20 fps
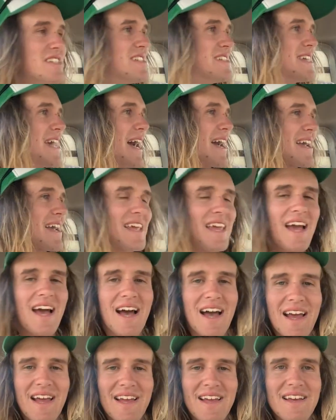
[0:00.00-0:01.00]
Jack
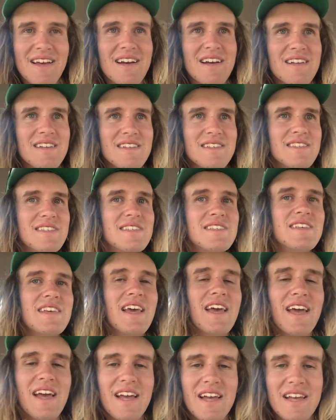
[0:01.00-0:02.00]
K
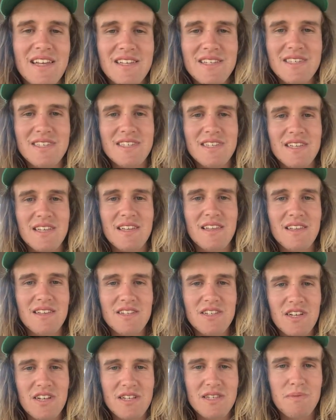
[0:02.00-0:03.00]
says,
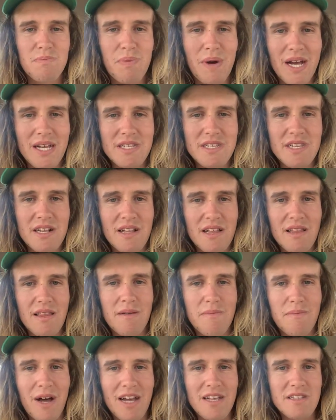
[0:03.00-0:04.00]
just basically
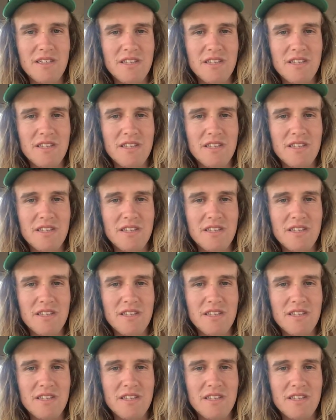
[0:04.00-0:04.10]
the main